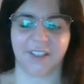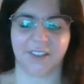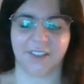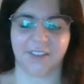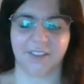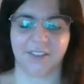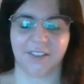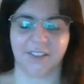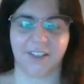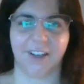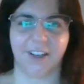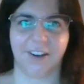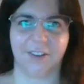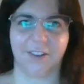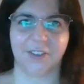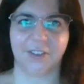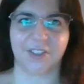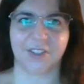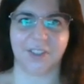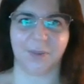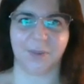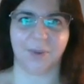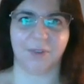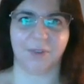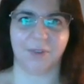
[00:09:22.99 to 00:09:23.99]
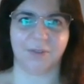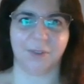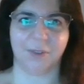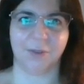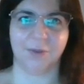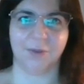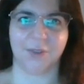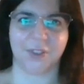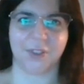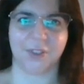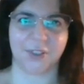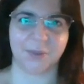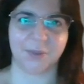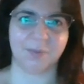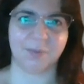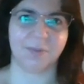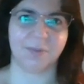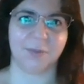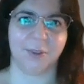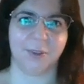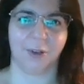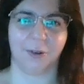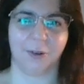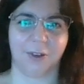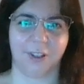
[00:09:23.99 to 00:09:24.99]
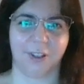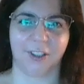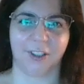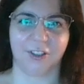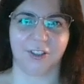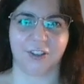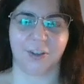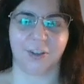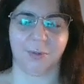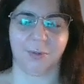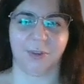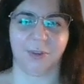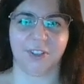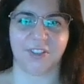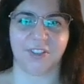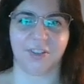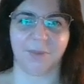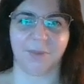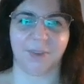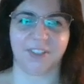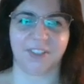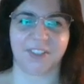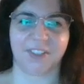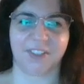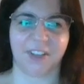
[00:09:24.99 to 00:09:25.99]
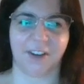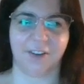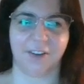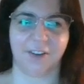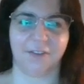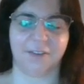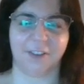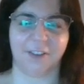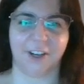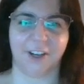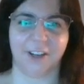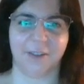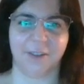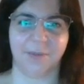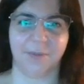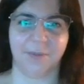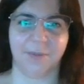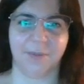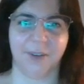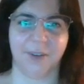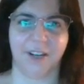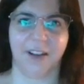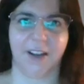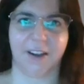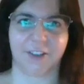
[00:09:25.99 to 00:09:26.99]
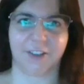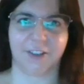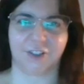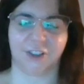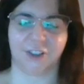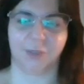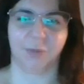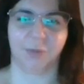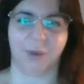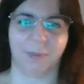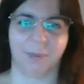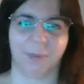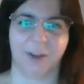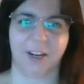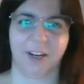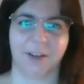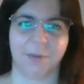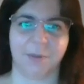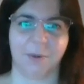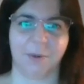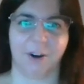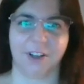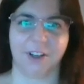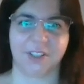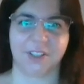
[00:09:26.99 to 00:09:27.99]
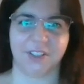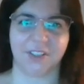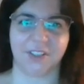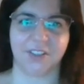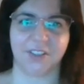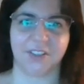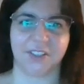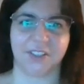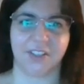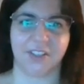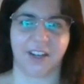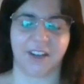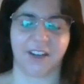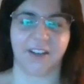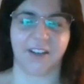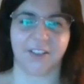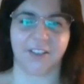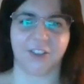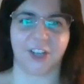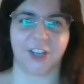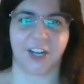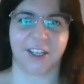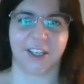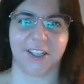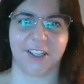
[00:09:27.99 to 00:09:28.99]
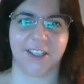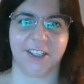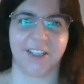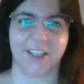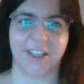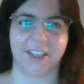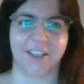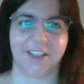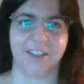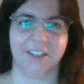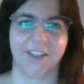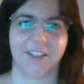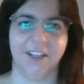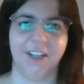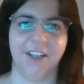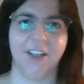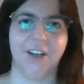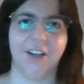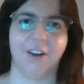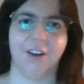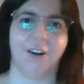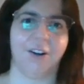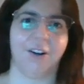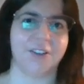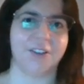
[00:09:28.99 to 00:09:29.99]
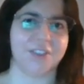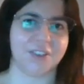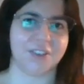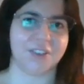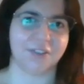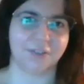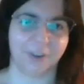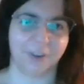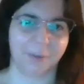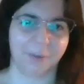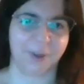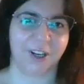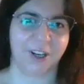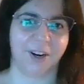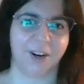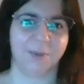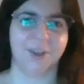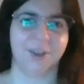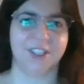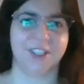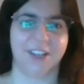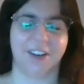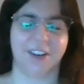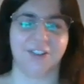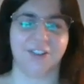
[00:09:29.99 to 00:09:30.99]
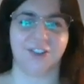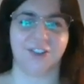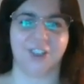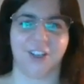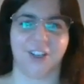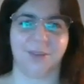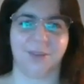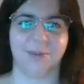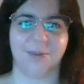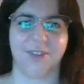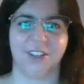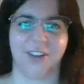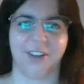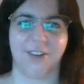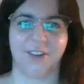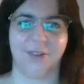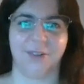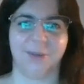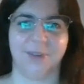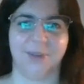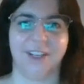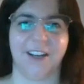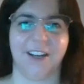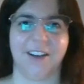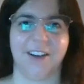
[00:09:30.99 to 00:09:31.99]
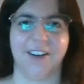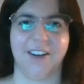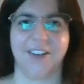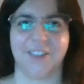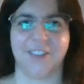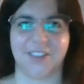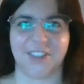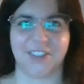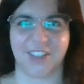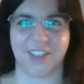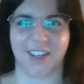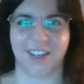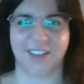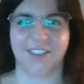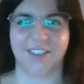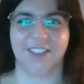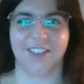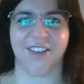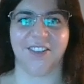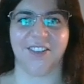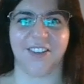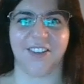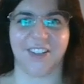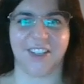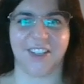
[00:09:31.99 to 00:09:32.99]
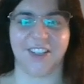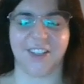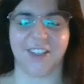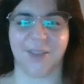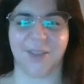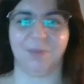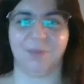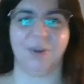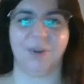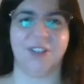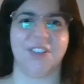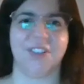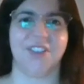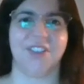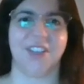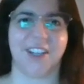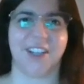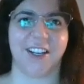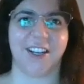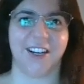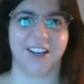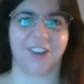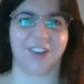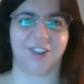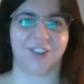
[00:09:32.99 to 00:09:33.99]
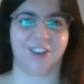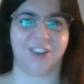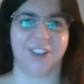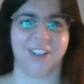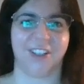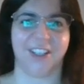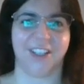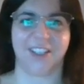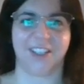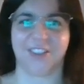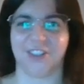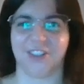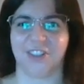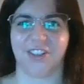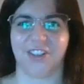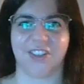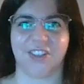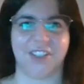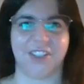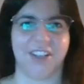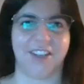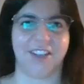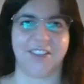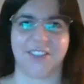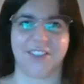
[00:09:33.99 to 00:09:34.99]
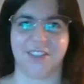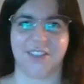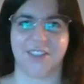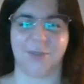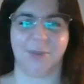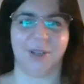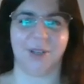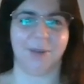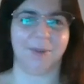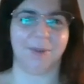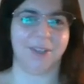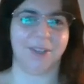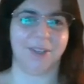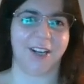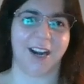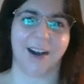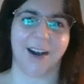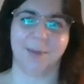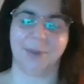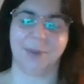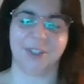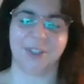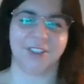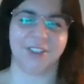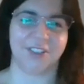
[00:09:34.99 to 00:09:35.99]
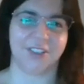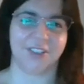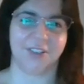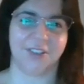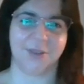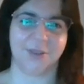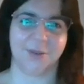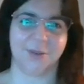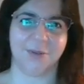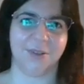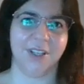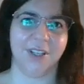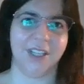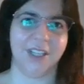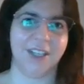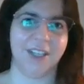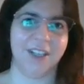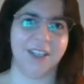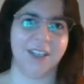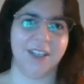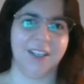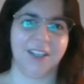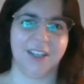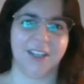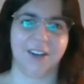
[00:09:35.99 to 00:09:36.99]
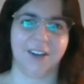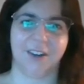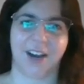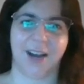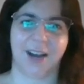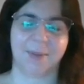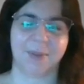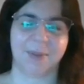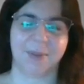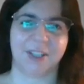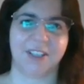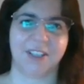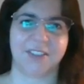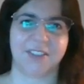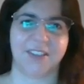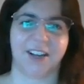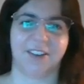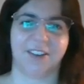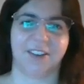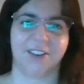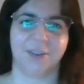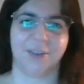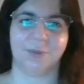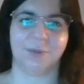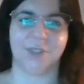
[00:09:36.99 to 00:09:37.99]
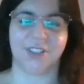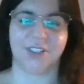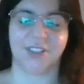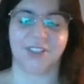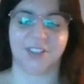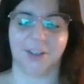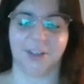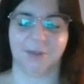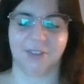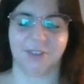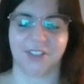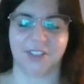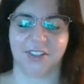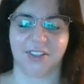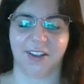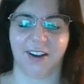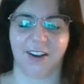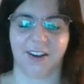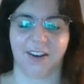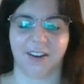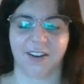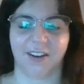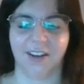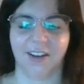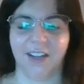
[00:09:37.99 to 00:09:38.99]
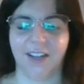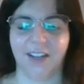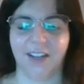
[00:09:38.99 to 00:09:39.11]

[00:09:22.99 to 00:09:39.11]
And as someone who's localish to Princeton myself, actually one of my bosses, Jackie Key, also from Montgomery Township. So we kind of understand, the Princeton connection. Like it's just nice to be able to hop into town and see what's there.